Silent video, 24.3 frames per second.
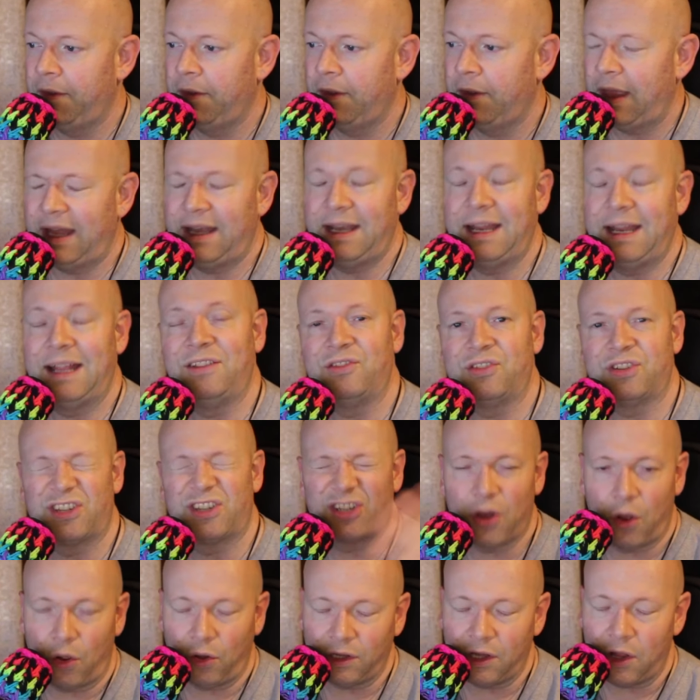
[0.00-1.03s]
And then
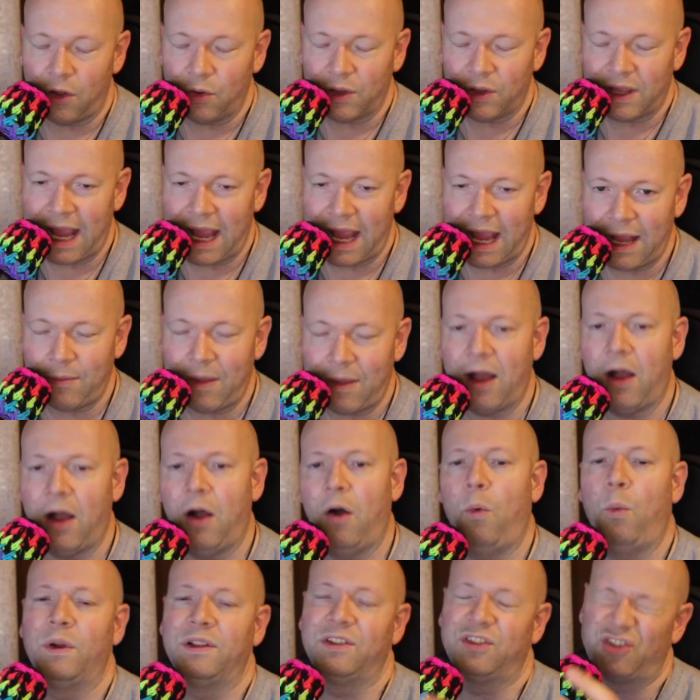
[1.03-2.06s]
Solo came
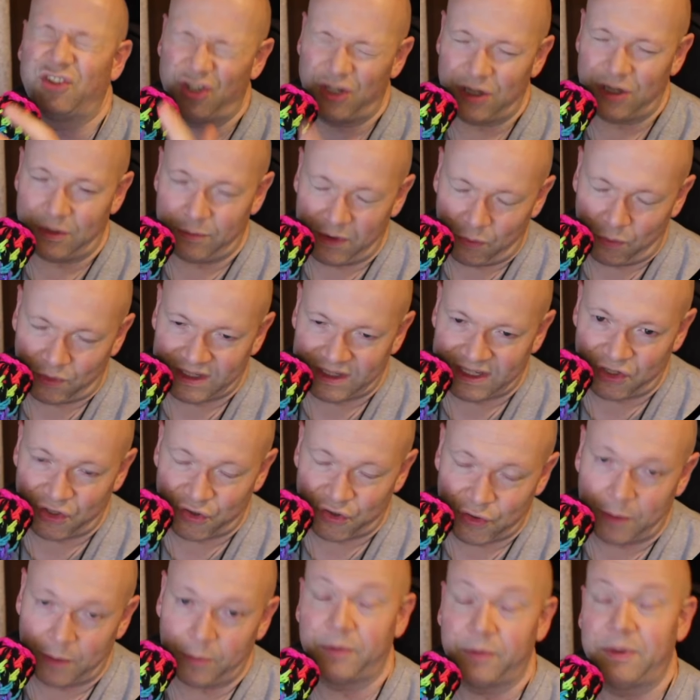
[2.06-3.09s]
out once Jimmy was in
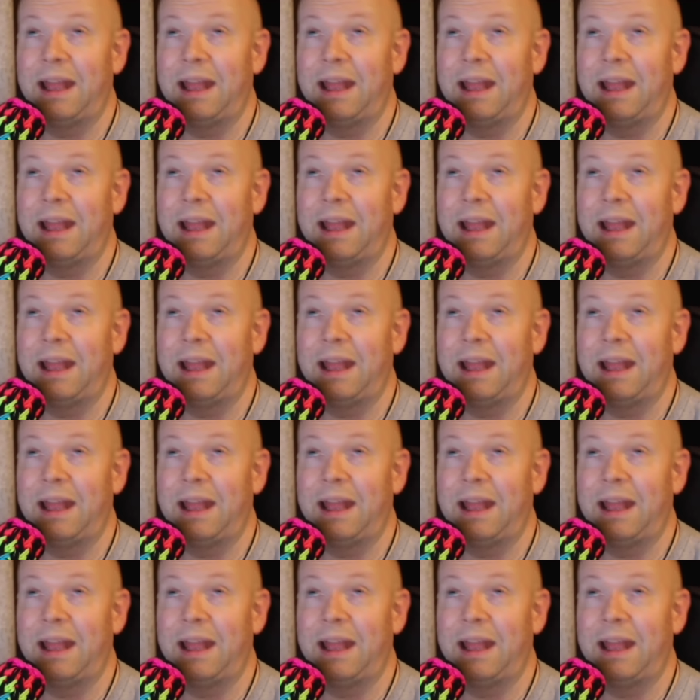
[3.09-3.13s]
trouble.